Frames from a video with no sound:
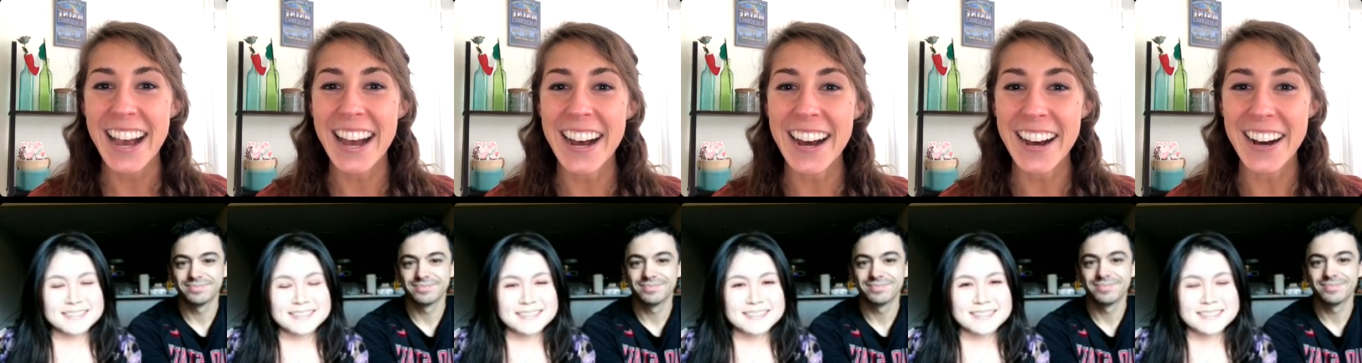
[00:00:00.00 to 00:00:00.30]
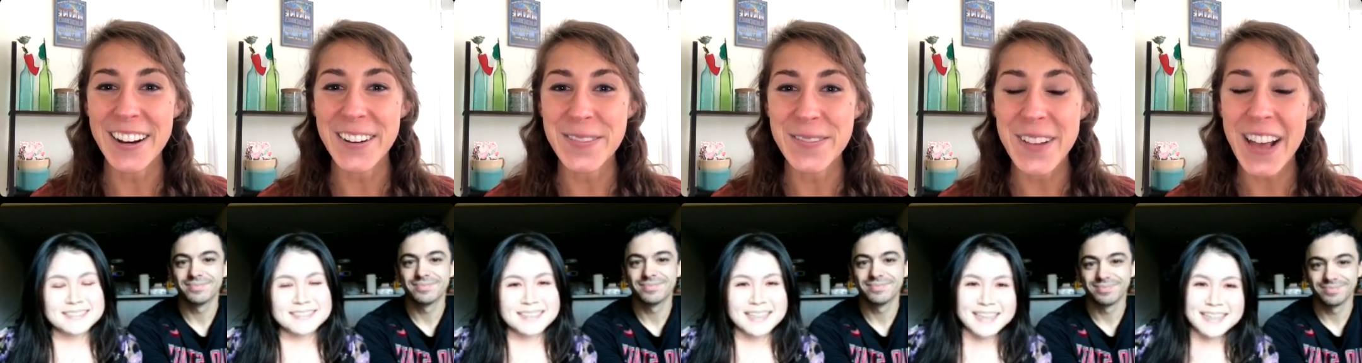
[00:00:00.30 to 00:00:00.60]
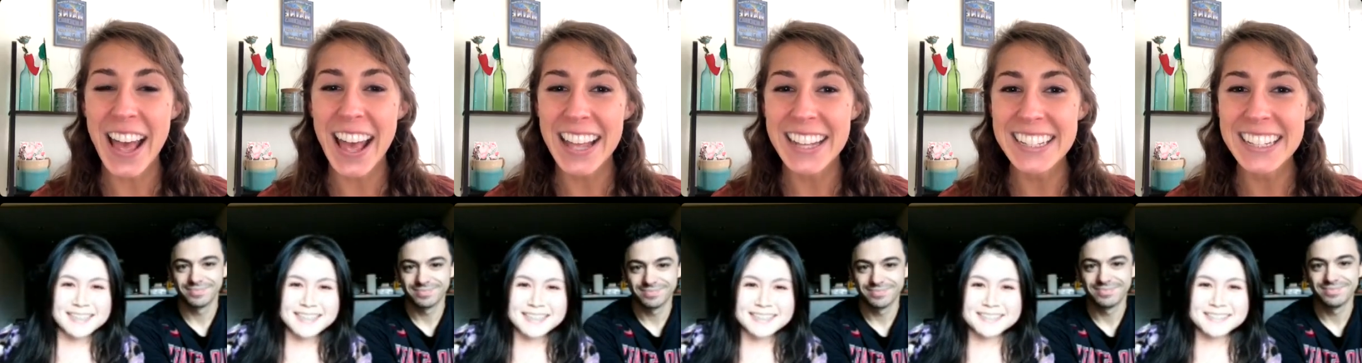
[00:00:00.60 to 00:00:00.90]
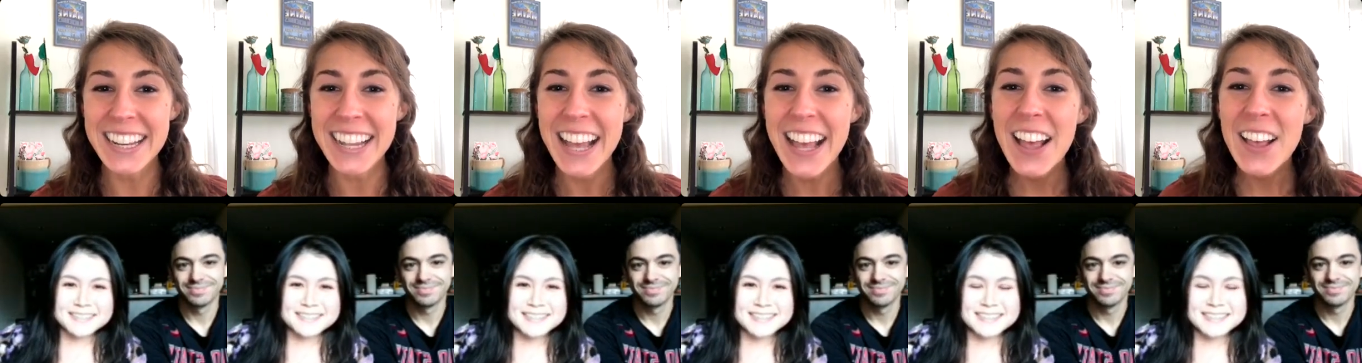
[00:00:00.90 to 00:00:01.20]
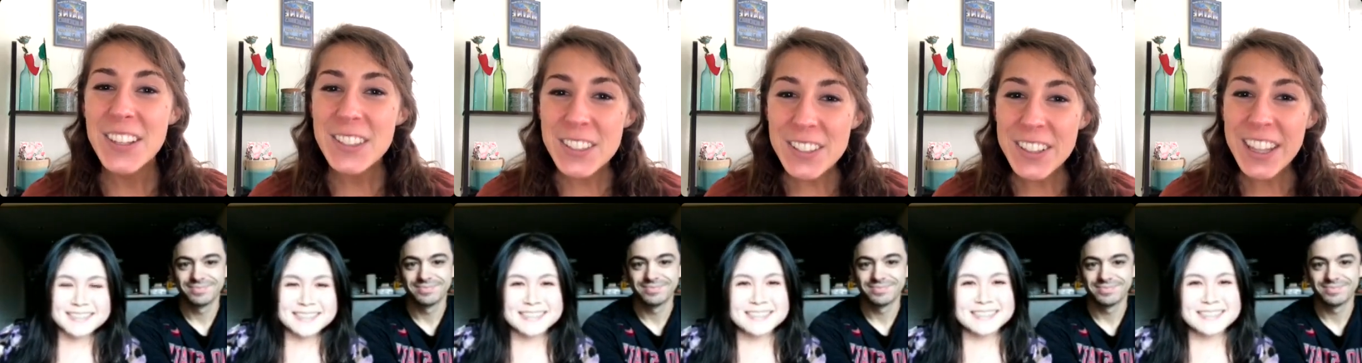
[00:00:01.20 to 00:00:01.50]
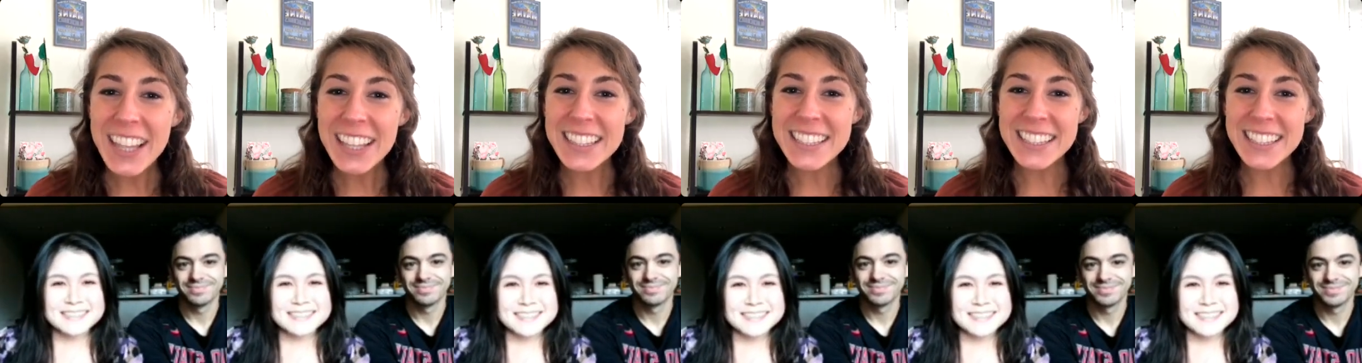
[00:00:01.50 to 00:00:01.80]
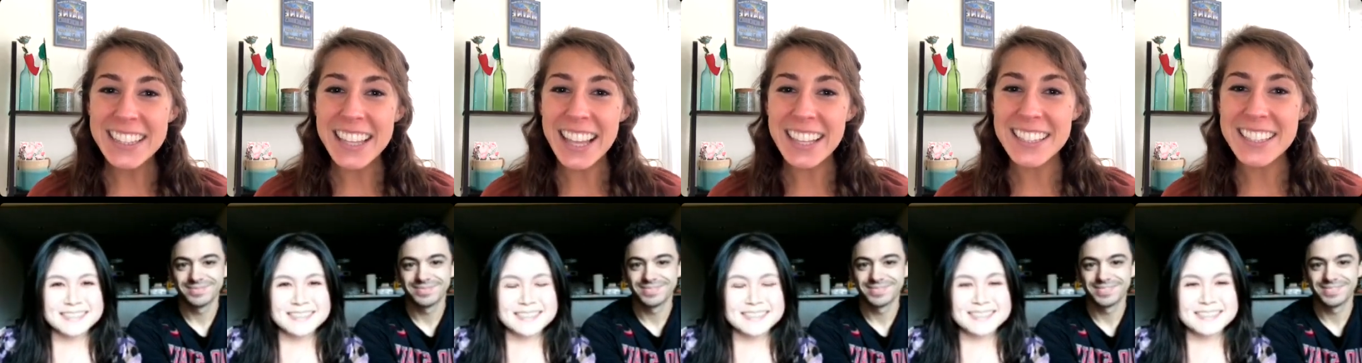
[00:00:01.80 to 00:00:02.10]
Speaker 1: Um, so let's
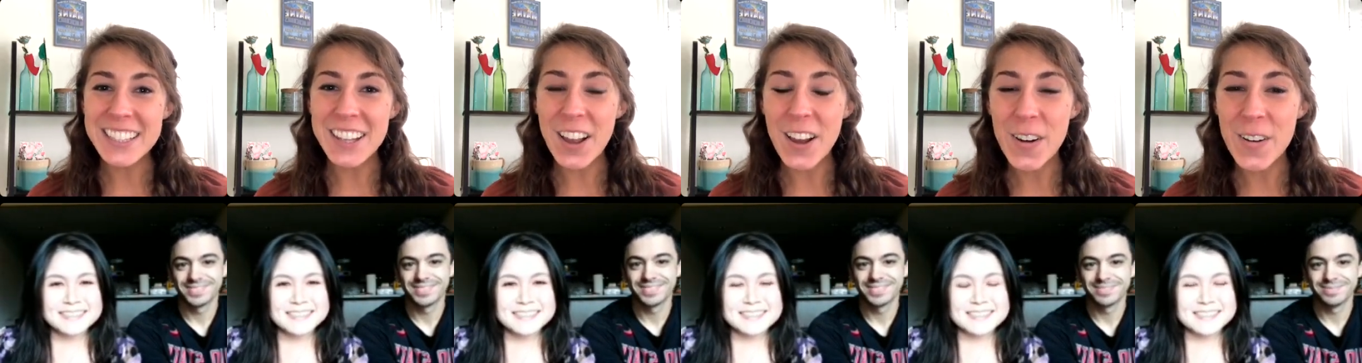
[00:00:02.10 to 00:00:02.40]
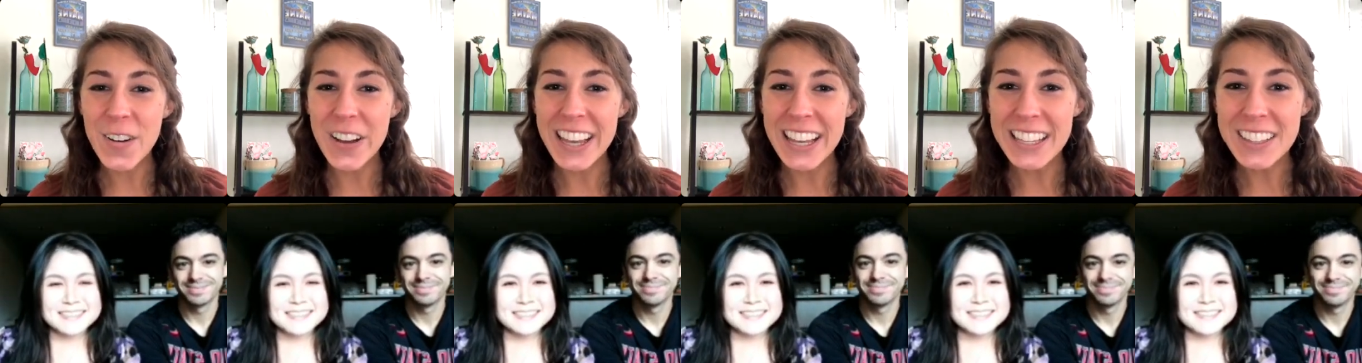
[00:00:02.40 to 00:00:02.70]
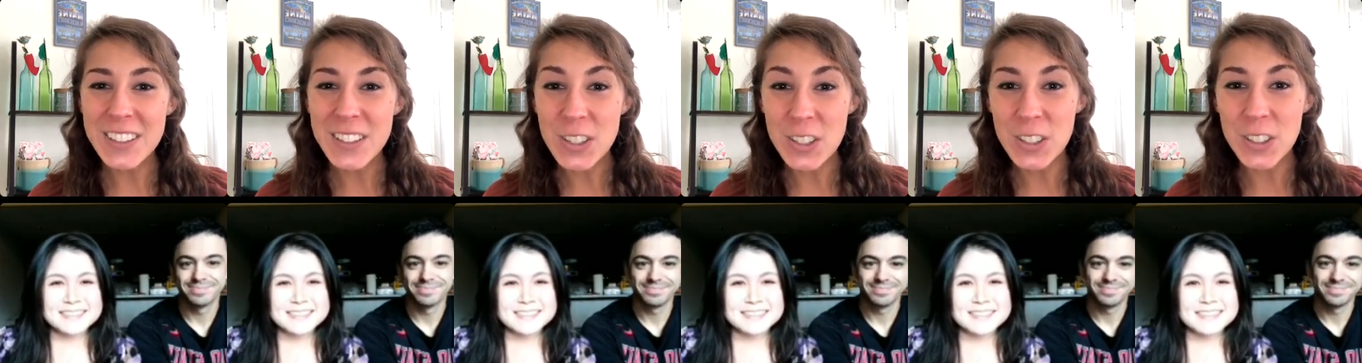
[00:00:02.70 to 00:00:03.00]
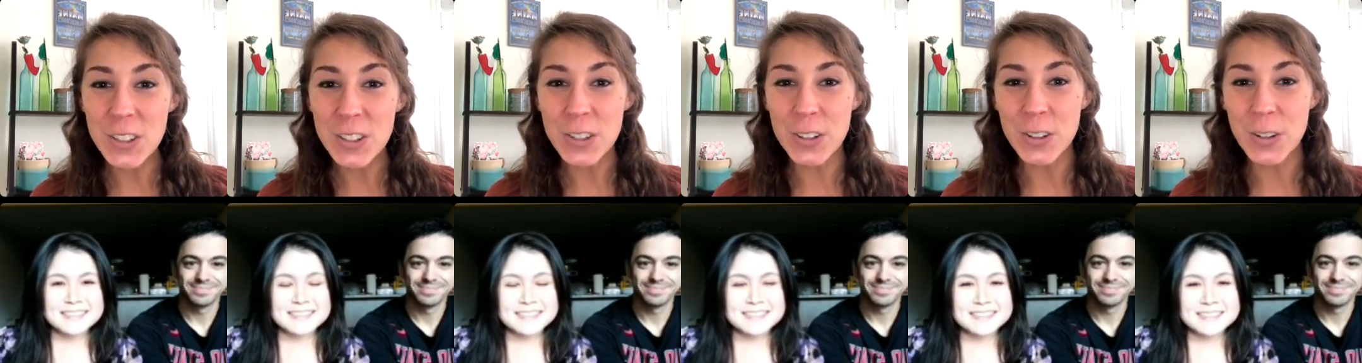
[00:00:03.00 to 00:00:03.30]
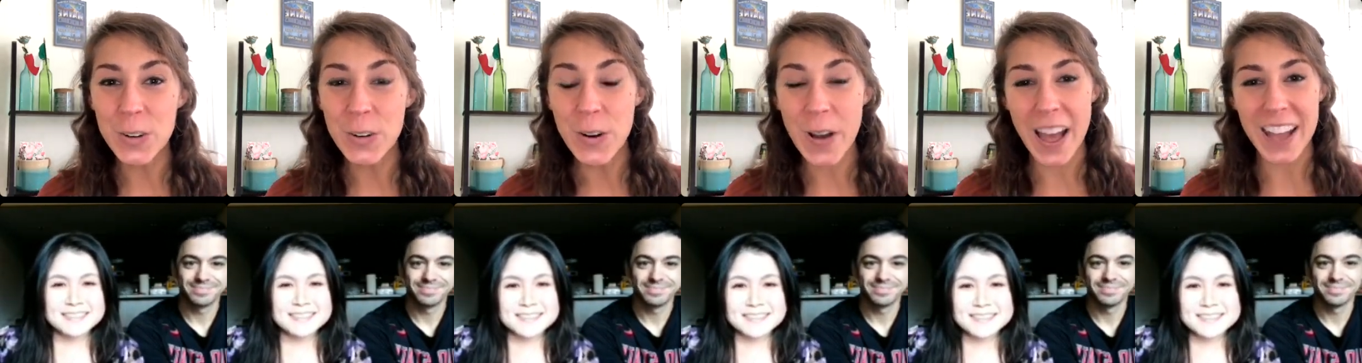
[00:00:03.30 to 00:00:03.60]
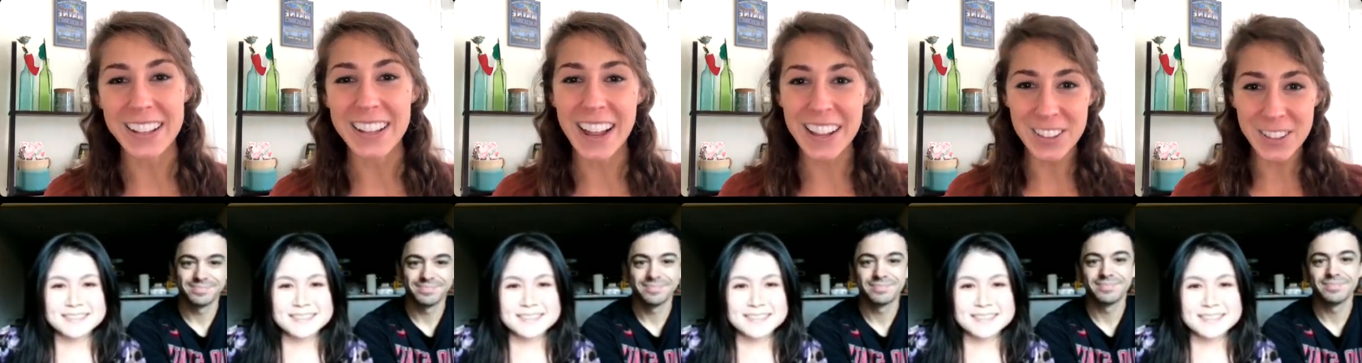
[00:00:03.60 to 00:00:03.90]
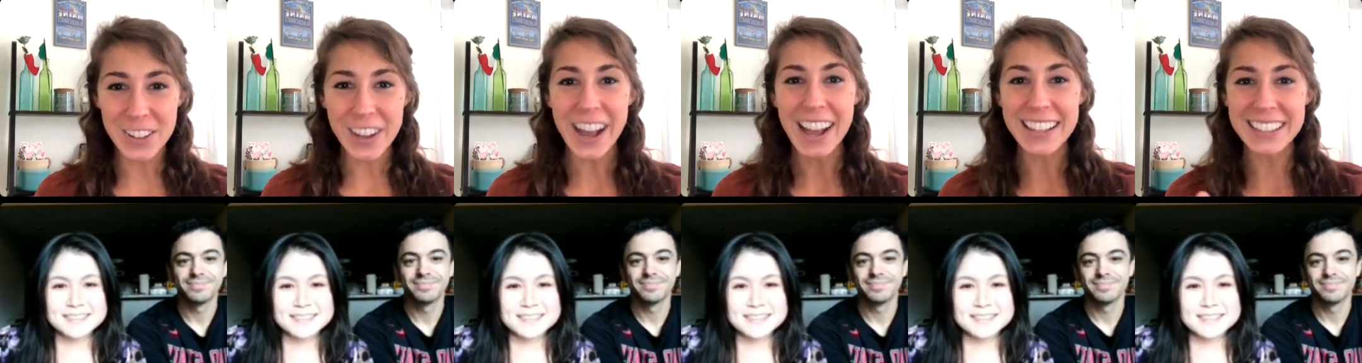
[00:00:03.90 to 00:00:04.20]
let's go into and, and
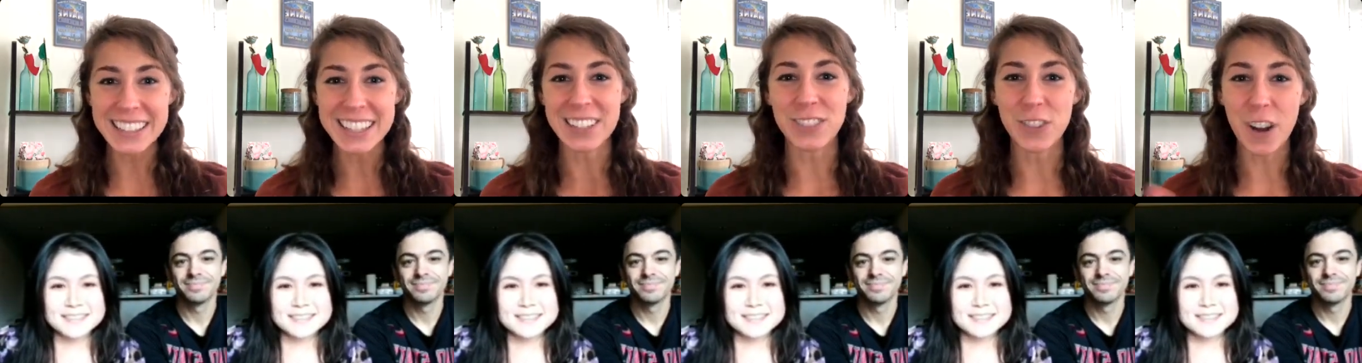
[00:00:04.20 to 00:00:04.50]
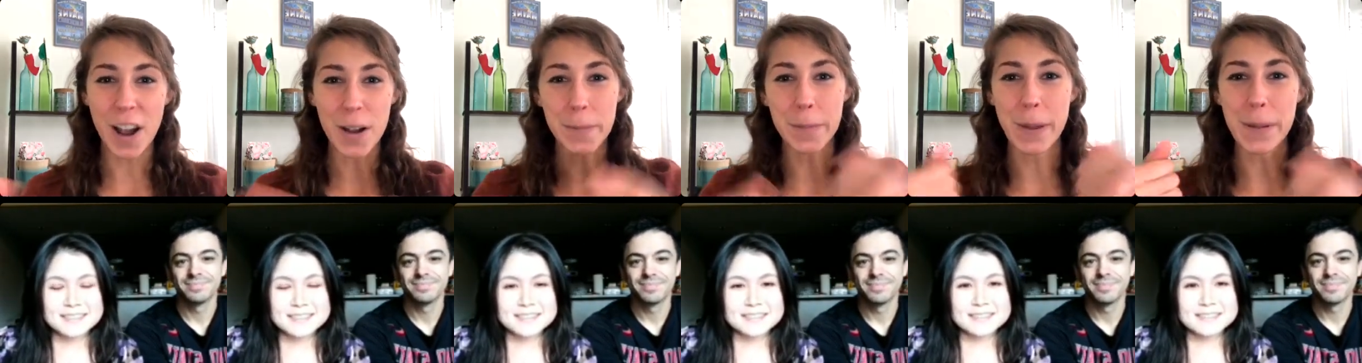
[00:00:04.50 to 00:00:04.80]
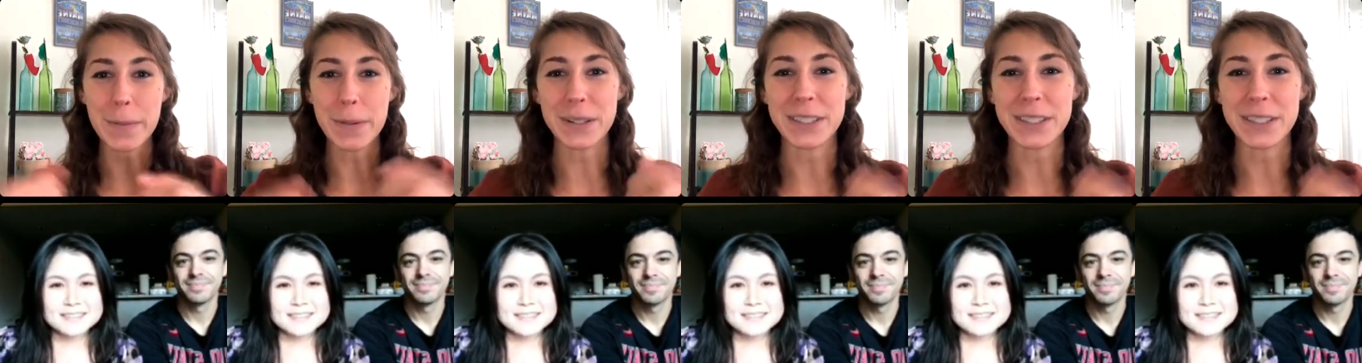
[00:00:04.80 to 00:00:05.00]
you guys can rock paper